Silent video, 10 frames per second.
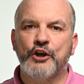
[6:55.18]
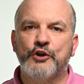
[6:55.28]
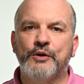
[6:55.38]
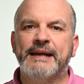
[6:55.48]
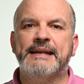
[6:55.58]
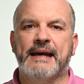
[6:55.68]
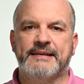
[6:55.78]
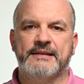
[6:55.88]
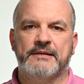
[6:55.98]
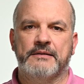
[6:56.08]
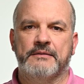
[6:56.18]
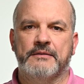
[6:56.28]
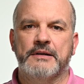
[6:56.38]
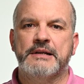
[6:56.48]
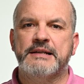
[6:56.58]
Uniqueness.
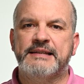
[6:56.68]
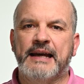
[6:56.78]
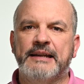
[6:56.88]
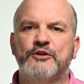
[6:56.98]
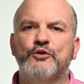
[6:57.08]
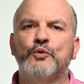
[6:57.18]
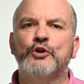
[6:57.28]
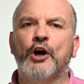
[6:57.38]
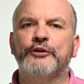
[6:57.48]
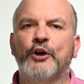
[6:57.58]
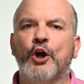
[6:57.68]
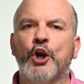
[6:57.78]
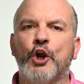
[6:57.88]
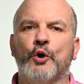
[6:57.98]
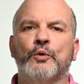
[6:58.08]
Sets do not
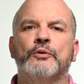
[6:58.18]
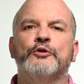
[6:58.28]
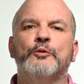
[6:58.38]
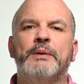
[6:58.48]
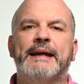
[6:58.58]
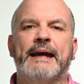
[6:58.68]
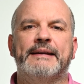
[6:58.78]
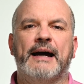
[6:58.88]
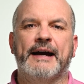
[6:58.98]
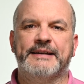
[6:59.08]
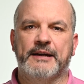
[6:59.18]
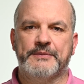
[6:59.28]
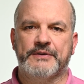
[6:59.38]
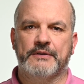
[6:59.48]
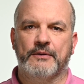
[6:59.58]
allow duplicate
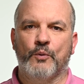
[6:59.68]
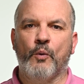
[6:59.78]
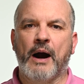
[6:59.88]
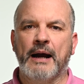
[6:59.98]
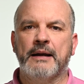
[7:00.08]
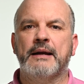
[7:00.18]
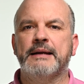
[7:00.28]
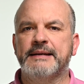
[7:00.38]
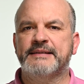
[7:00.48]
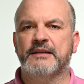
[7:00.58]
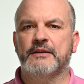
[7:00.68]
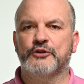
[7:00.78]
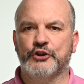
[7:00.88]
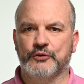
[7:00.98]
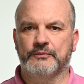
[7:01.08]
items, while lists
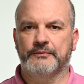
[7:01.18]
do.